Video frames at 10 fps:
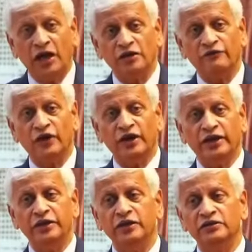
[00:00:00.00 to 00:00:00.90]
part of our
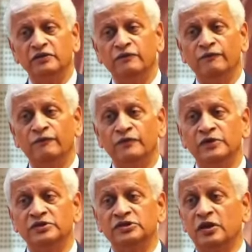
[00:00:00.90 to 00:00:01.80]
Indian
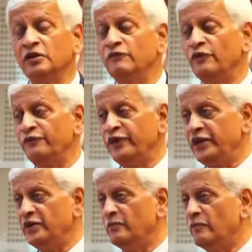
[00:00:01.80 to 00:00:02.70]
struggle for
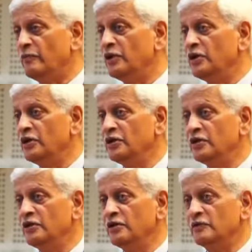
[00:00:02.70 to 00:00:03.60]
freedom
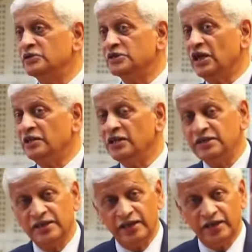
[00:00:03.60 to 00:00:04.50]
was
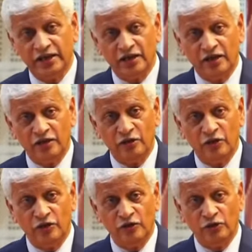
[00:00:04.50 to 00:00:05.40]
Gandhi's idea,
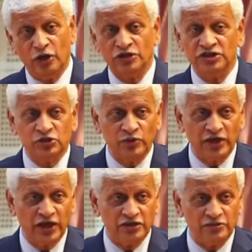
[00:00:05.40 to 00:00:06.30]
not just
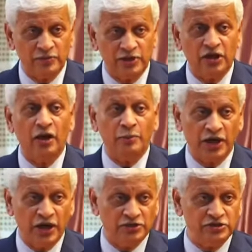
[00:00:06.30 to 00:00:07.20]
Swaraj, but
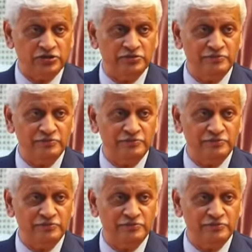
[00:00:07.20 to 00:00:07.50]
Ram Raj.